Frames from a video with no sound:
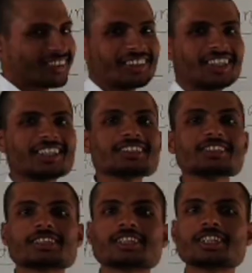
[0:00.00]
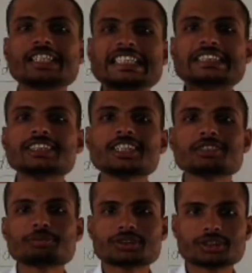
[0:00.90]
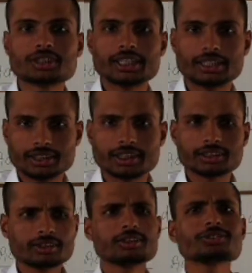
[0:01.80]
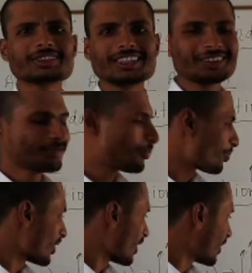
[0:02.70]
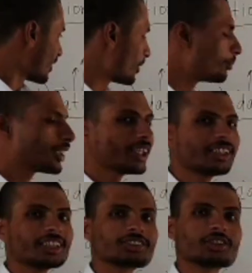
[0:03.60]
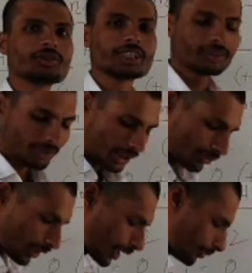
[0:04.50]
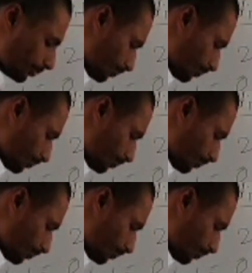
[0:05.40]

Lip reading: an illiterate person can think. Using number line also we can verify.